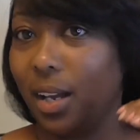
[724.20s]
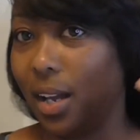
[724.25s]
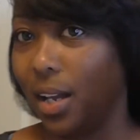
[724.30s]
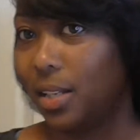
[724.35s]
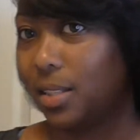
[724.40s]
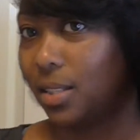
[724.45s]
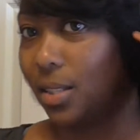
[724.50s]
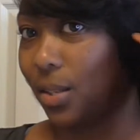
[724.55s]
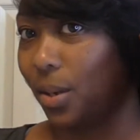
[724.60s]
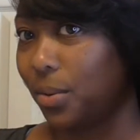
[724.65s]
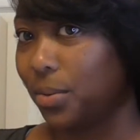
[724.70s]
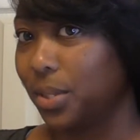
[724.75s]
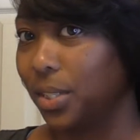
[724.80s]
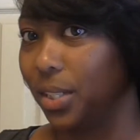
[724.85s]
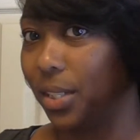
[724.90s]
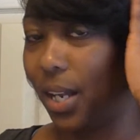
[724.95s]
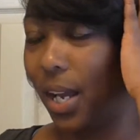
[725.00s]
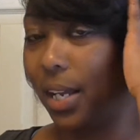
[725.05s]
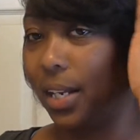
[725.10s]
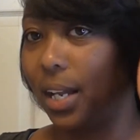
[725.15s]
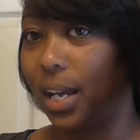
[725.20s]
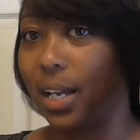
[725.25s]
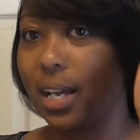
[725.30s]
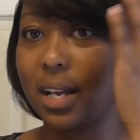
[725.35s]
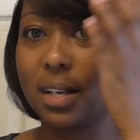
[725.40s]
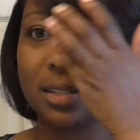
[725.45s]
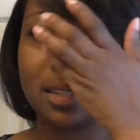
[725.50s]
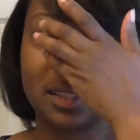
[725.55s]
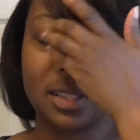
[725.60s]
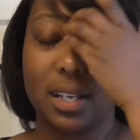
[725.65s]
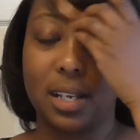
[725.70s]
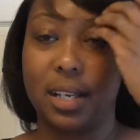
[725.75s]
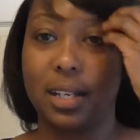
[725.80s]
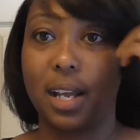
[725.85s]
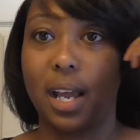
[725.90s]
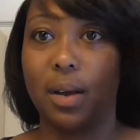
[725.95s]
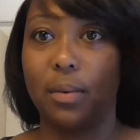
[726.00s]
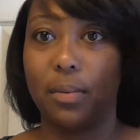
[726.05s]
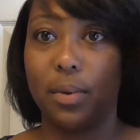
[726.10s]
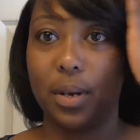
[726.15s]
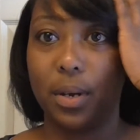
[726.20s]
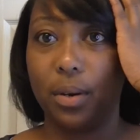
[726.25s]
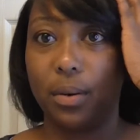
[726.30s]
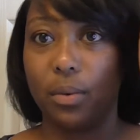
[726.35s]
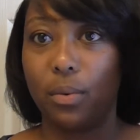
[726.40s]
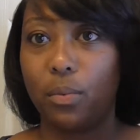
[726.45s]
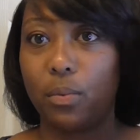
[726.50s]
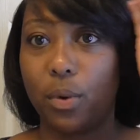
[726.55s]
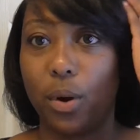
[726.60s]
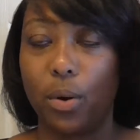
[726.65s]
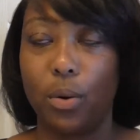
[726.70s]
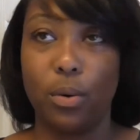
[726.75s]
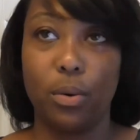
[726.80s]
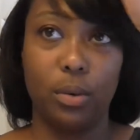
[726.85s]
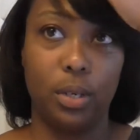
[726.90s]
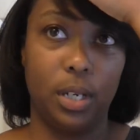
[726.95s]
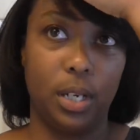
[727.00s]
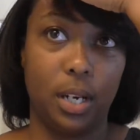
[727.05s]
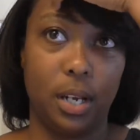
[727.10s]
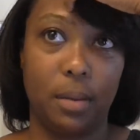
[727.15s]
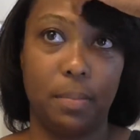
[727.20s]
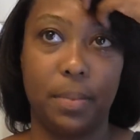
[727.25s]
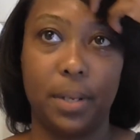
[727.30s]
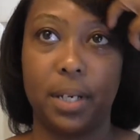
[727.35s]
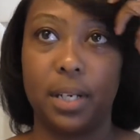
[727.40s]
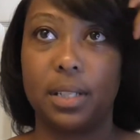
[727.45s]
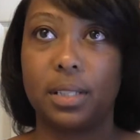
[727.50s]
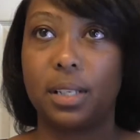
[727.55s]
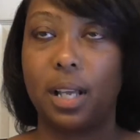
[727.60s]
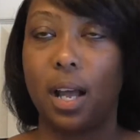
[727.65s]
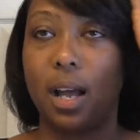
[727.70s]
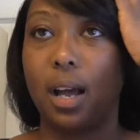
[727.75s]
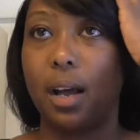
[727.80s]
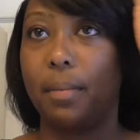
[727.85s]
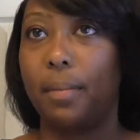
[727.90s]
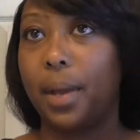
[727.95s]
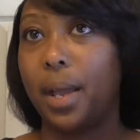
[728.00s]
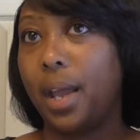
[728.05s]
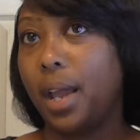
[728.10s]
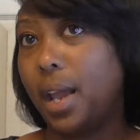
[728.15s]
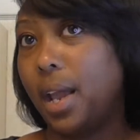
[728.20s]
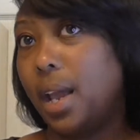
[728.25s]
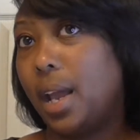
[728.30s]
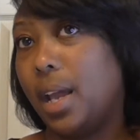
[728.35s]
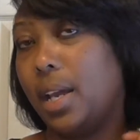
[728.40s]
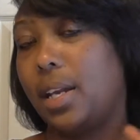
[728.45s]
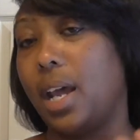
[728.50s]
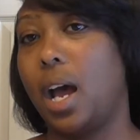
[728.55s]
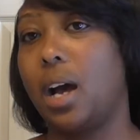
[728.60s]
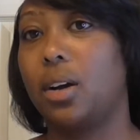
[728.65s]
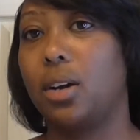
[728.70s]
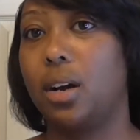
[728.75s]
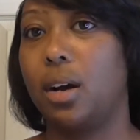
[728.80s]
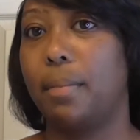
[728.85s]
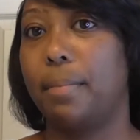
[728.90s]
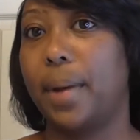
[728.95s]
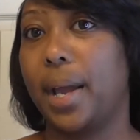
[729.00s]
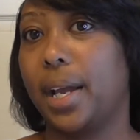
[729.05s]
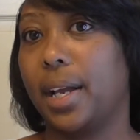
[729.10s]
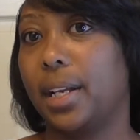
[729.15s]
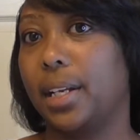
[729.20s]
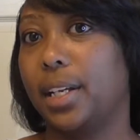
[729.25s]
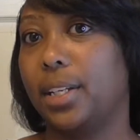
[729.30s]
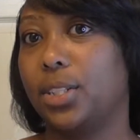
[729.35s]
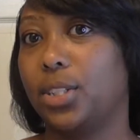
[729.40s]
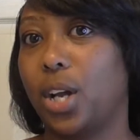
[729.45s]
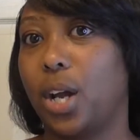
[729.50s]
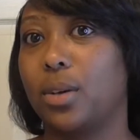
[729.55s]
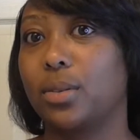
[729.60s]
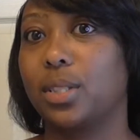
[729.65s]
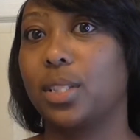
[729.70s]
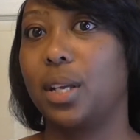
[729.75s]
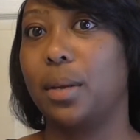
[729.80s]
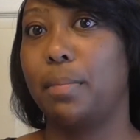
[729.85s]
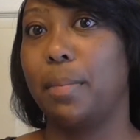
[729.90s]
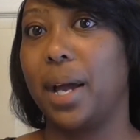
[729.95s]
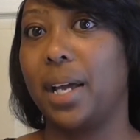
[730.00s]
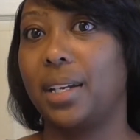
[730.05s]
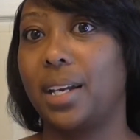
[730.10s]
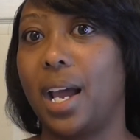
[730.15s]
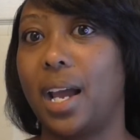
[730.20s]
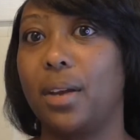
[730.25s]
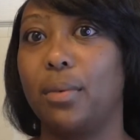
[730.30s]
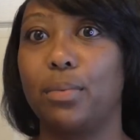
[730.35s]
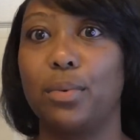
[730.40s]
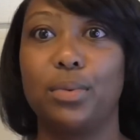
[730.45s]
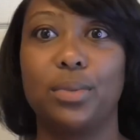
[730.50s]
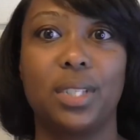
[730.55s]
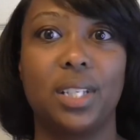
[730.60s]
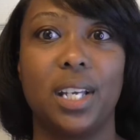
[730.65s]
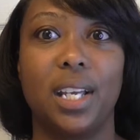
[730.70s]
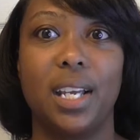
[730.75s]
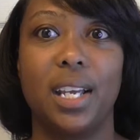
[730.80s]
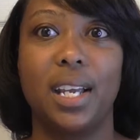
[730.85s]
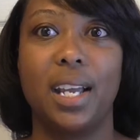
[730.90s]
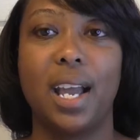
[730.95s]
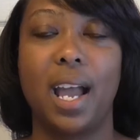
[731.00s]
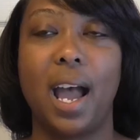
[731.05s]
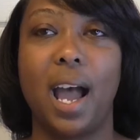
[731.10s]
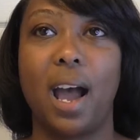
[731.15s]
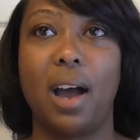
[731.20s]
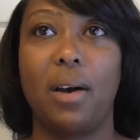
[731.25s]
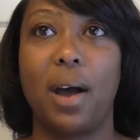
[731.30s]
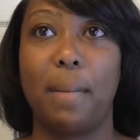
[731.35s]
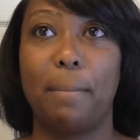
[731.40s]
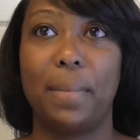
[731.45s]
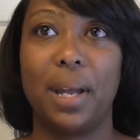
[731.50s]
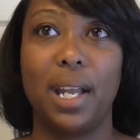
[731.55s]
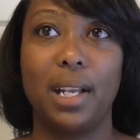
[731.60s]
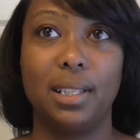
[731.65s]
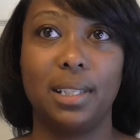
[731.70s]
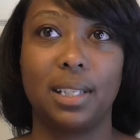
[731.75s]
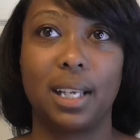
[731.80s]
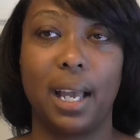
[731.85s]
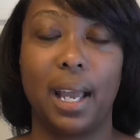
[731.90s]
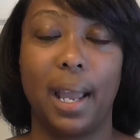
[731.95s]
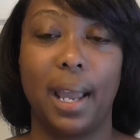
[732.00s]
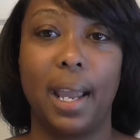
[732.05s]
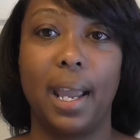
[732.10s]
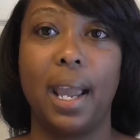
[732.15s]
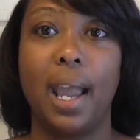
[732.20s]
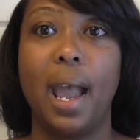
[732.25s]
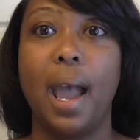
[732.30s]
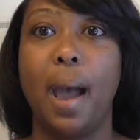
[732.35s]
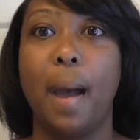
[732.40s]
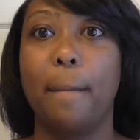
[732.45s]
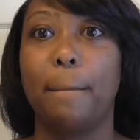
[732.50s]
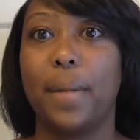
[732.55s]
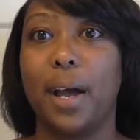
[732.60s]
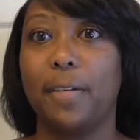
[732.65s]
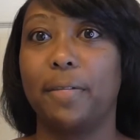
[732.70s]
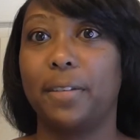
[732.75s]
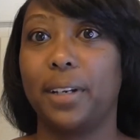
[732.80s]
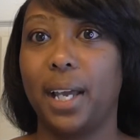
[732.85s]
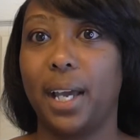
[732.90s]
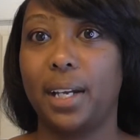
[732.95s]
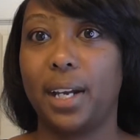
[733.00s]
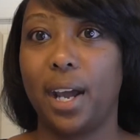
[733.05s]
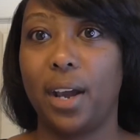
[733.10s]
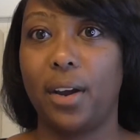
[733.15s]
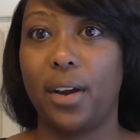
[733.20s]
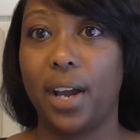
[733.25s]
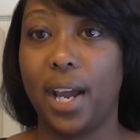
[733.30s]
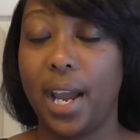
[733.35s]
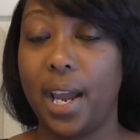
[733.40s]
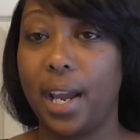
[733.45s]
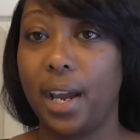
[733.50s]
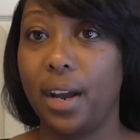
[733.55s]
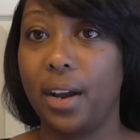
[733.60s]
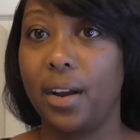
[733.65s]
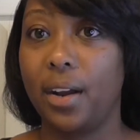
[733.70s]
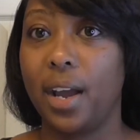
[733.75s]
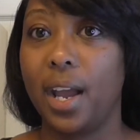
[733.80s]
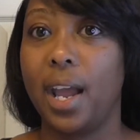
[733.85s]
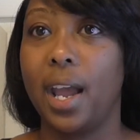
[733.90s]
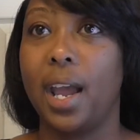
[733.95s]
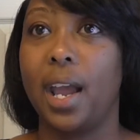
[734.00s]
And so tonight, like I said, I will roll it up in the top, and I'll come back and let y'all see my night routine, how I maintain my flat iron hair.